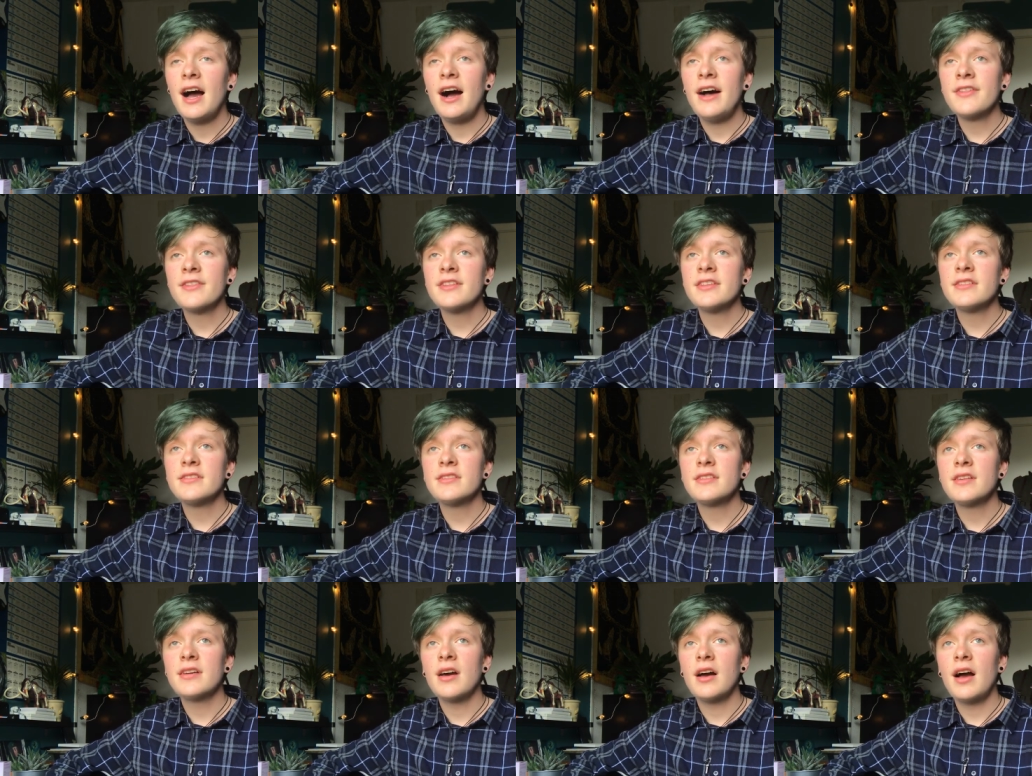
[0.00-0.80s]
and
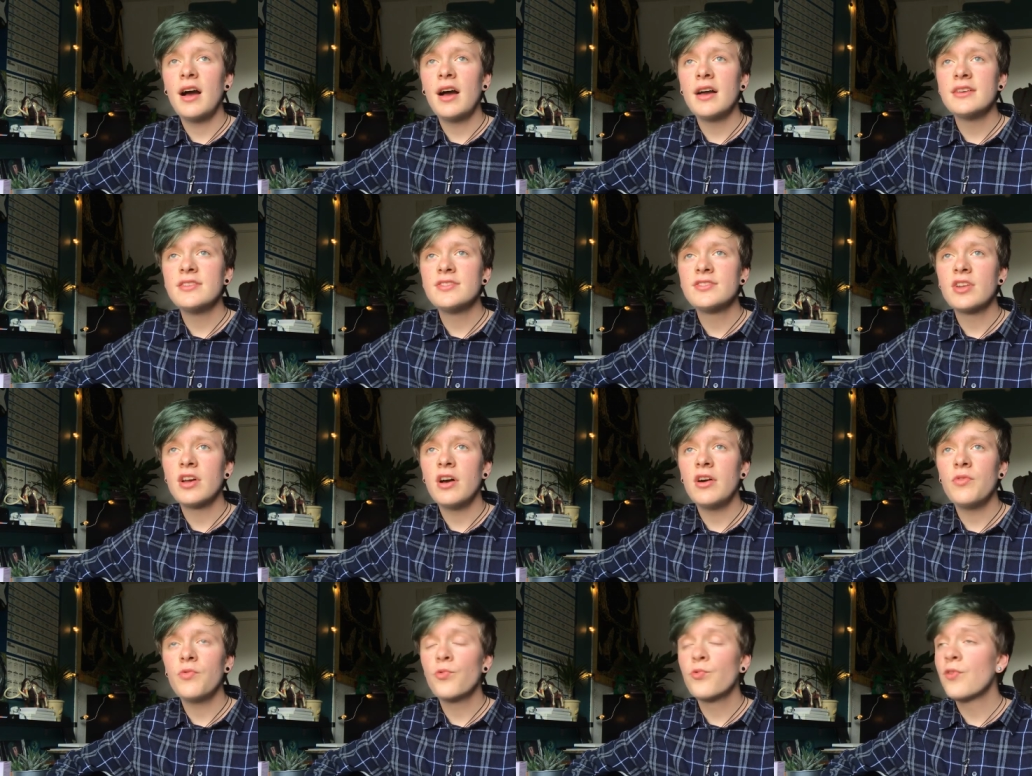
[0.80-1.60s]
then I
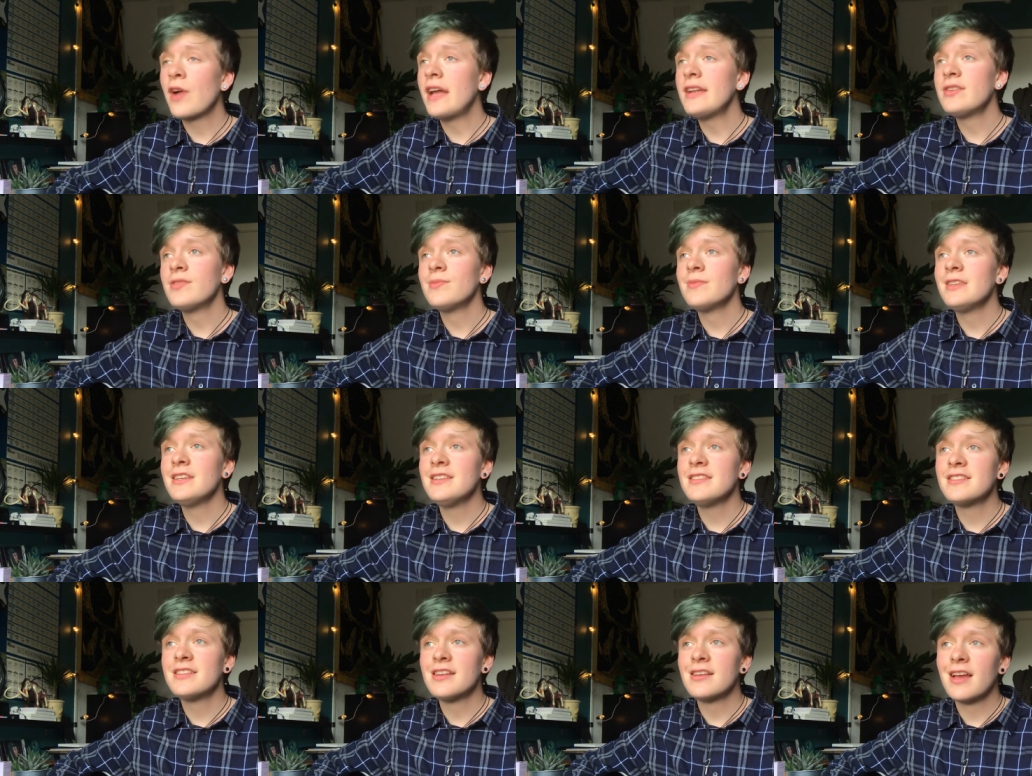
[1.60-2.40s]
start randomly
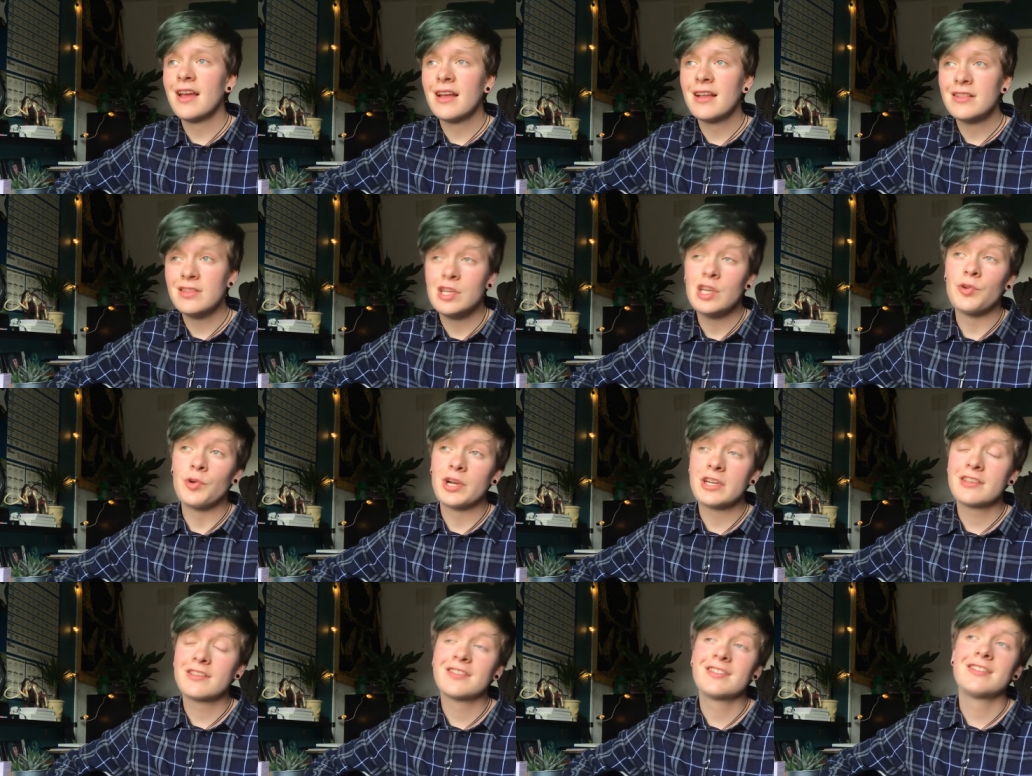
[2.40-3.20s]
singing
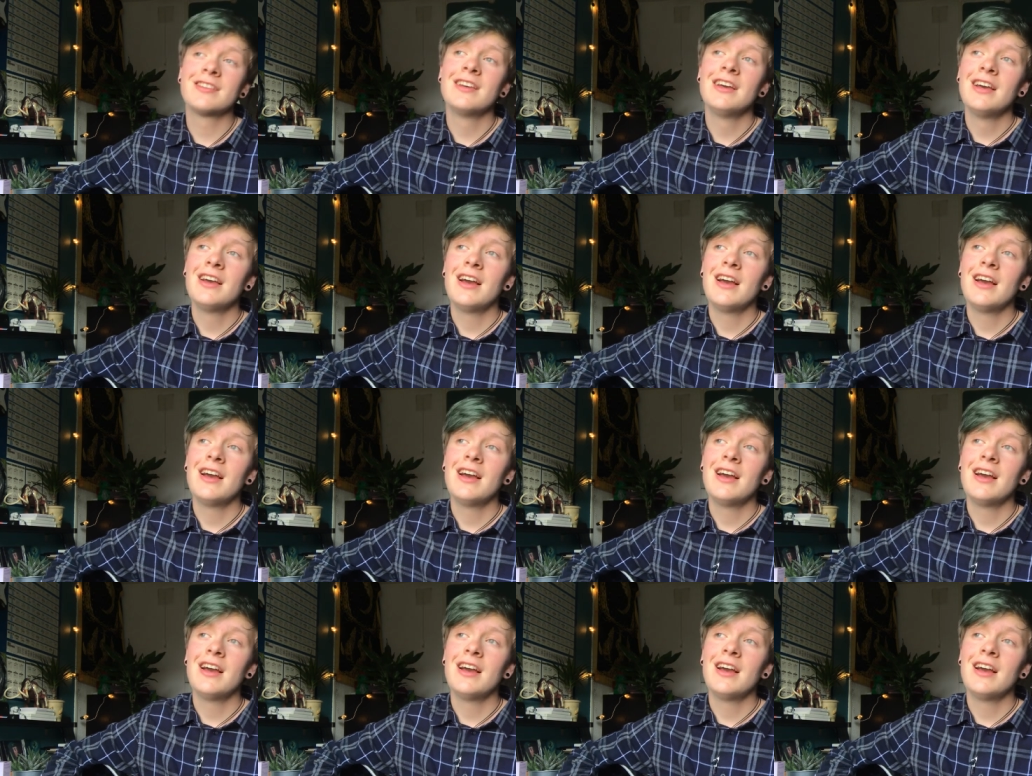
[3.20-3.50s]
lyrics.